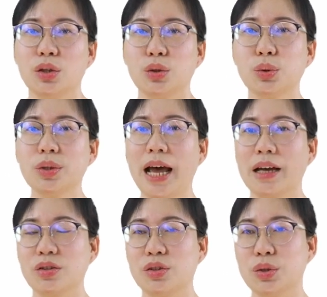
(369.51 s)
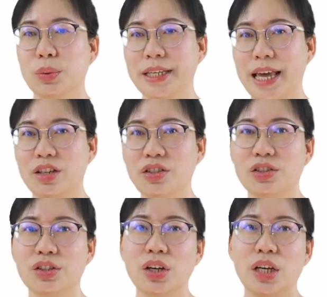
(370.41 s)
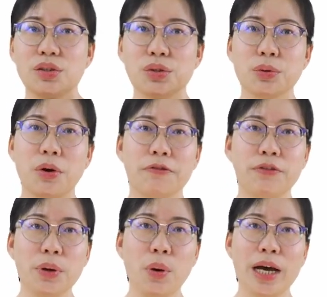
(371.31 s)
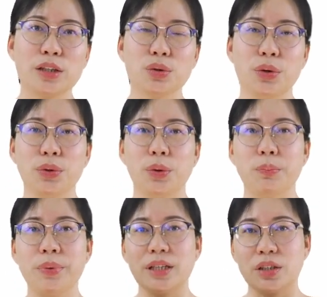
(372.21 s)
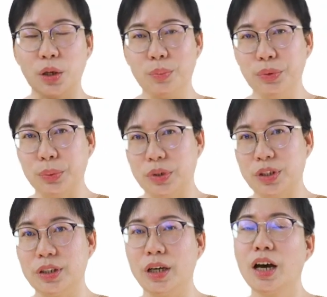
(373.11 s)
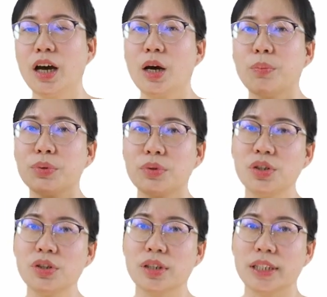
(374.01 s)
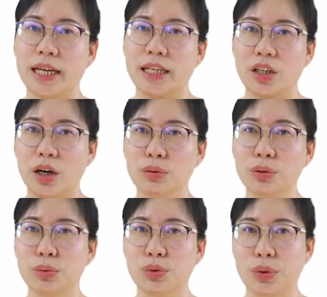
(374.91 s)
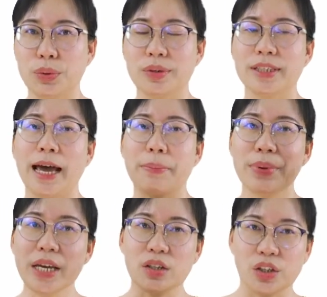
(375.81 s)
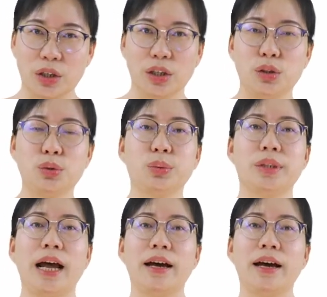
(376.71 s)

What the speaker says: The soil changes from rock to parent material through weathering, and the parent material becomes soil by soil formation.